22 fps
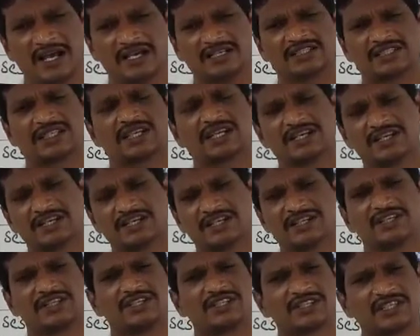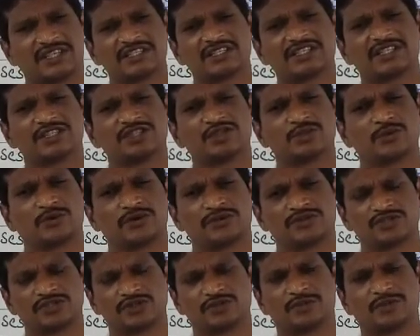accelerated senescence
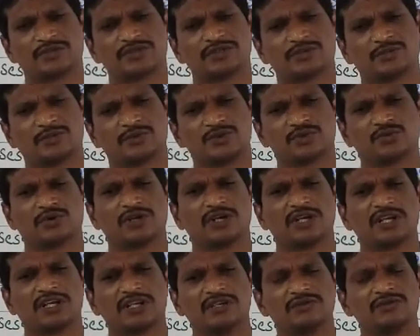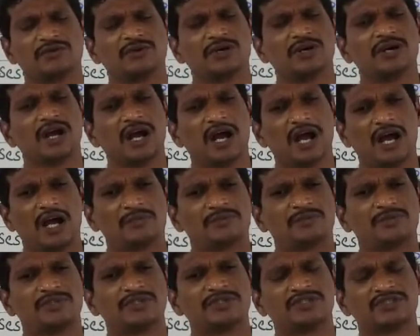process. For suppose one leaf,
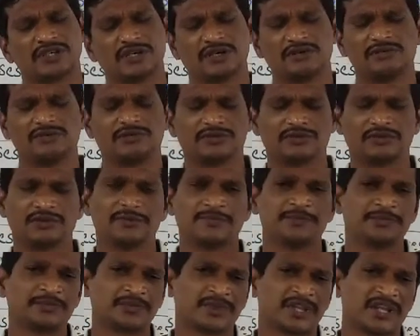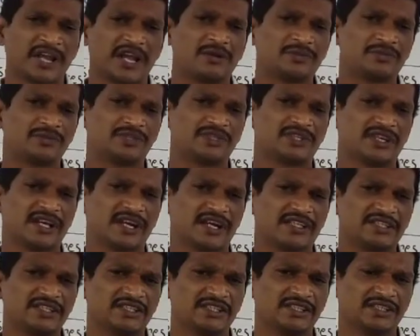absence of abscic
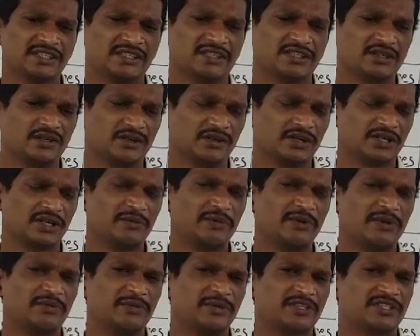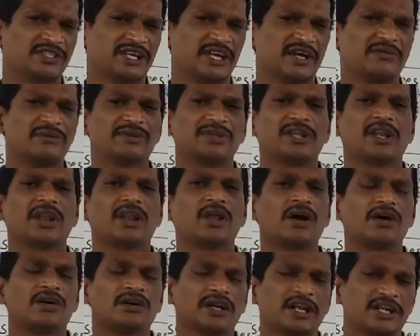acid, okay, maybe it's having the
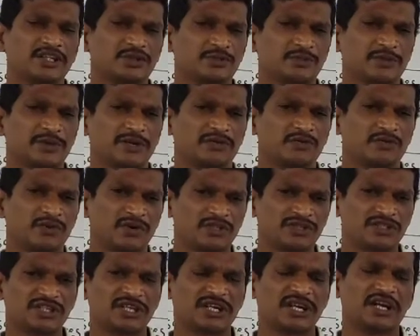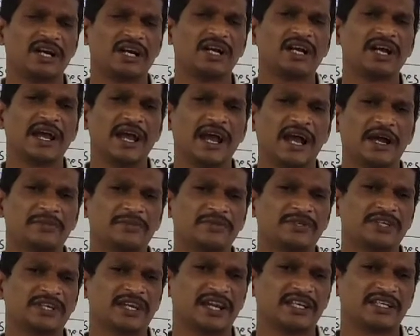long lifespan. Once the
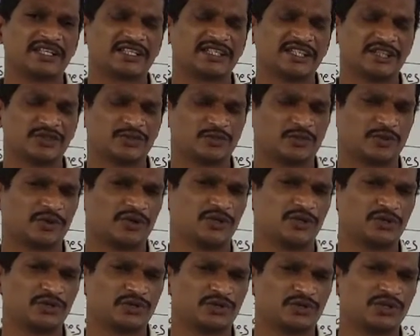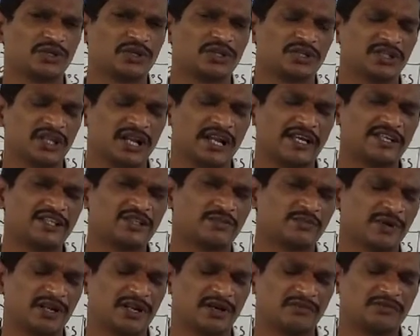abscic acid is produced, the
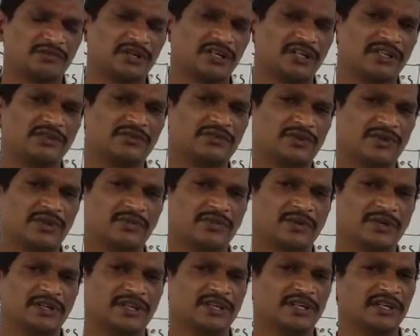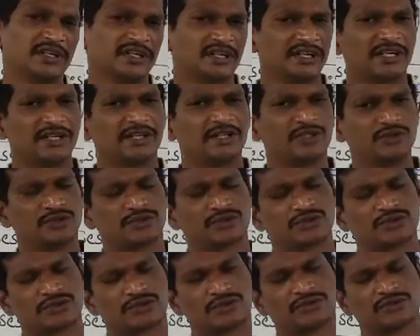lifespan of the leaf will be
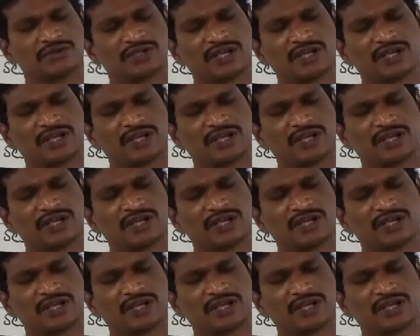reduced.